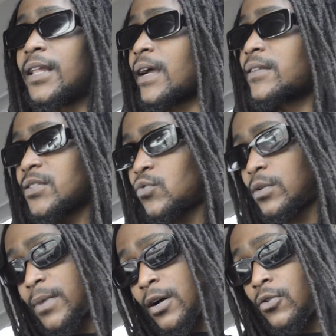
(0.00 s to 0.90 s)
like, I, this is
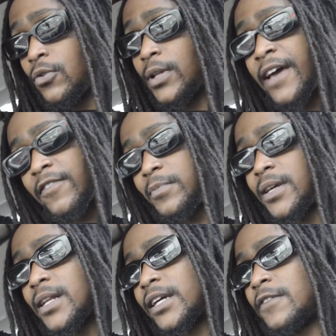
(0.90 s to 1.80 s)
what my whole life has
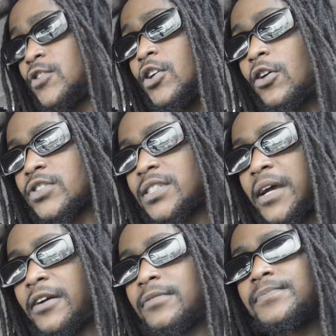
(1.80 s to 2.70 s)
been. Like, if you gonna
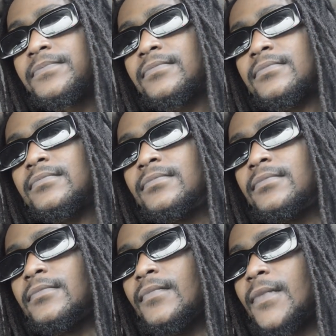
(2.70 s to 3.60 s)
stare,
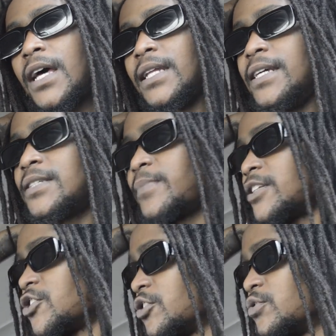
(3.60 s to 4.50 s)
at least
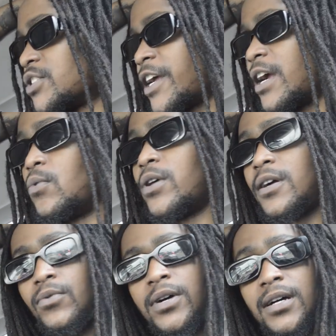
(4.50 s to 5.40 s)
make sure you staring with
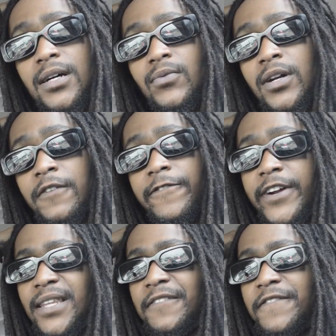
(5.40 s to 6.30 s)
a, with a, with a
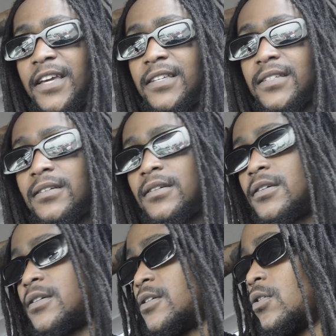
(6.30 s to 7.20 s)
friendly face.
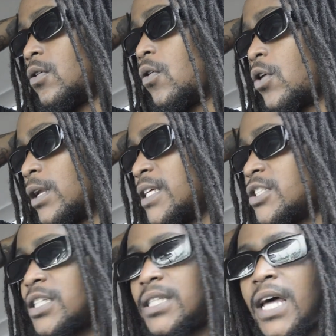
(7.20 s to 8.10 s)
Or at
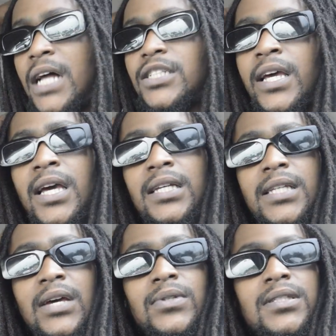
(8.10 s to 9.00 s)
least just nod your head and
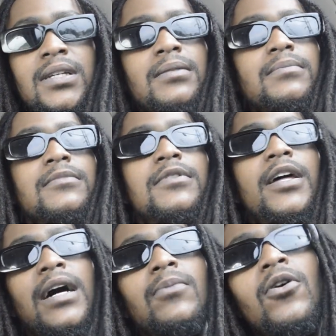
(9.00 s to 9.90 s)
say, what's up?
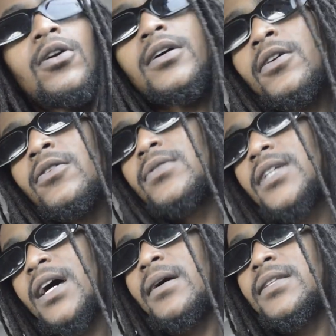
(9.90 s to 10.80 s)
Like, I'm walking the whole
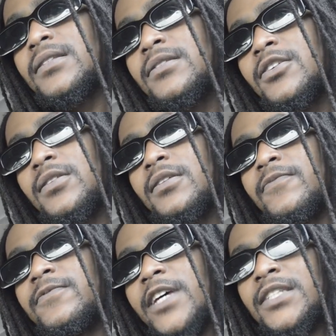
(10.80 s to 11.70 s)
time. It took them,
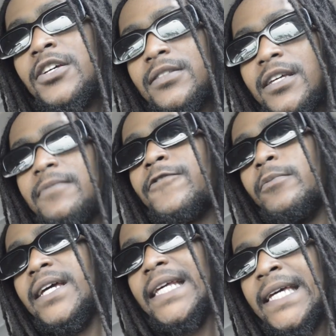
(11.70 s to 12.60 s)
it took them for
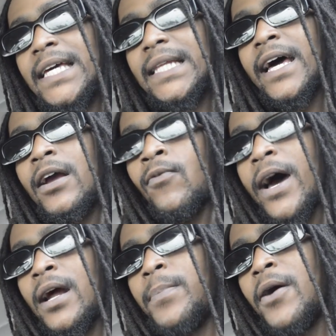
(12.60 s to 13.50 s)
me to get, like,
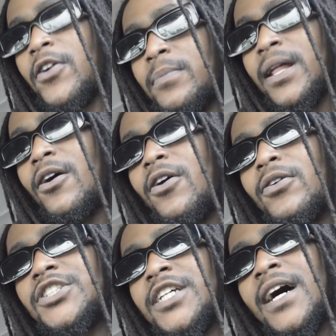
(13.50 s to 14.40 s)
right up on them. Like,
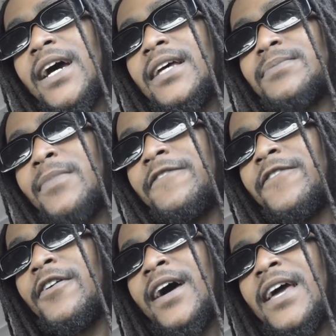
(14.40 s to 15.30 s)
oh, shit, I ain't, it's my
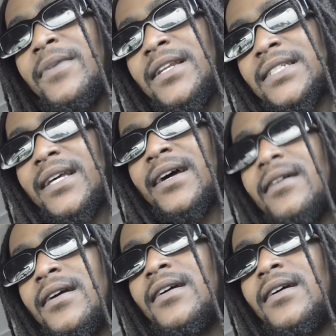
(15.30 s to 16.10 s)
fault. I ain't mean to stare.